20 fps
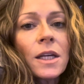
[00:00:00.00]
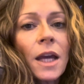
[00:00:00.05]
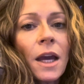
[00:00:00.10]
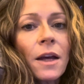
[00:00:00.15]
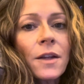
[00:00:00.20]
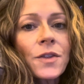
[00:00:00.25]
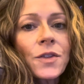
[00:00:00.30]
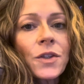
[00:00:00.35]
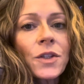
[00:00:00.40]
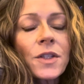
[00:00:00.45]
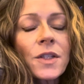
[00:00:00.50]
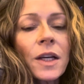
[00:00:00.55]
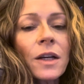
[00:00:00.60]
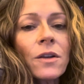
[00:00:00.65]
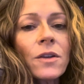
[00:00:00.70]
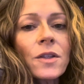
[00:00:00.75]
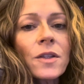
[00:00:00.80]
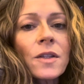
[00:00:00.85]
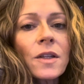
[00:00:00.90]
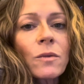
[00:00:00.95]
cancer
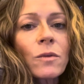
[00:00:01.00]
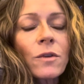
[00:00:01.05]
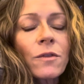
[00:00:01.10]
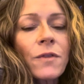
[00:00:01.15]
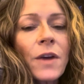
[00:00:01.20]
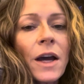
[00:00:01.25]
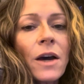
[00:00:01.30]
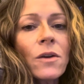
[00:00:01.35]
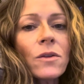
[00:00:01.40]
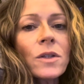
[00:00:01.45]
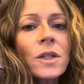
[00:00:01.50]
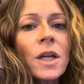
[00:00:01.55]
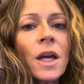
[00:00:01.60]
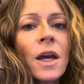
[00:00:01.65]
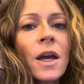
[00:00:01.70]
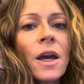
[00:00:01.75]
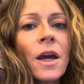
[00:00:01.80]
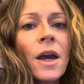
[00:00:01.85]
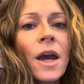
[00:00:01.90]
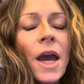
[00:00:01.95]
cells that were found,
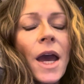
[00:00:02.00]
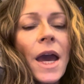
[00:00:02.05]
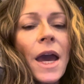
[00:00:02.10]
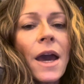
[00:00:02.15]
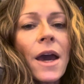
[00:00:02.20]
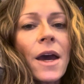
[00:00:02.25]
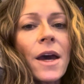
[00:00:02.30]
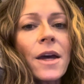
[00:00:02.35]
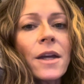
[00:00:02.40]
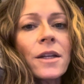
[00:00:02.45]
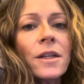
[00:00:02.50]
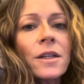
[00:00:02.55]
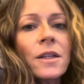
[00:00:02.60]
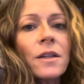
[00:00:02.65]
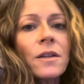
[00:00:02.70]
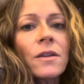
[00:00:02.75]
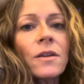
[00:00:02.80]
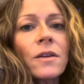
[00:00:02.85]
and